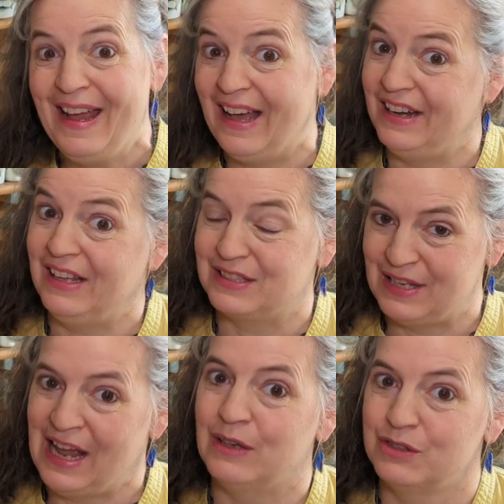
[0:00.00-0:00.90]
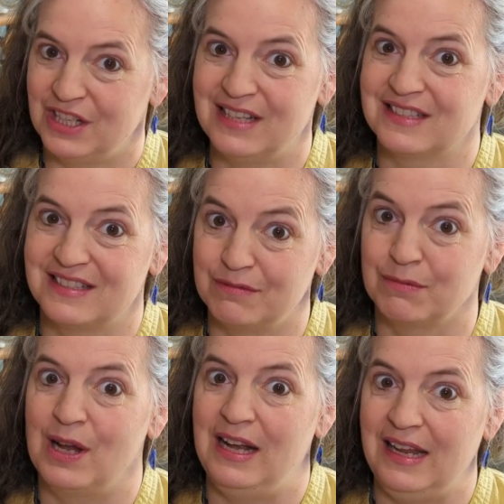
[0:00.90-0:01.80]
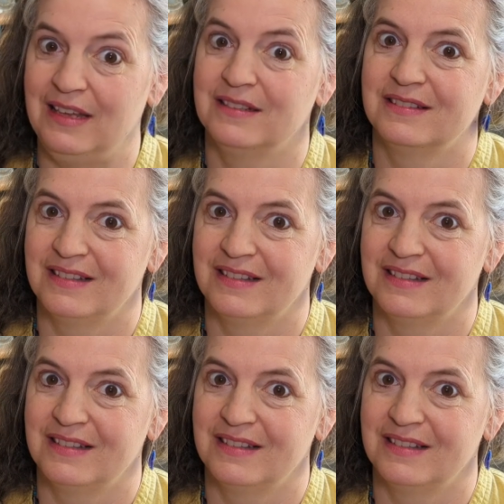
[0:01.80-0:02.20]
and it's now just really